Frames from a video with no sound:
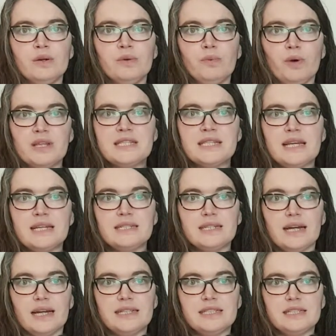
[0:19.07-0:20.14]
One scented
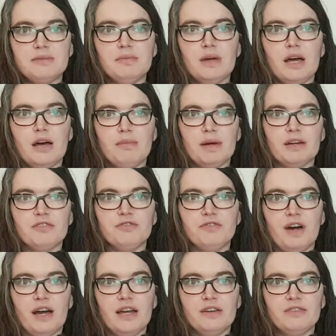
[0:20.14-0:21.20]
item among
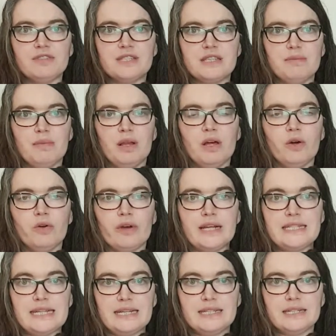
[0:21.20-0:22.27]
five similar or
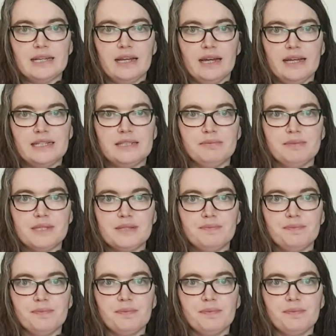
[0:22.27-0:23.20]
identical items.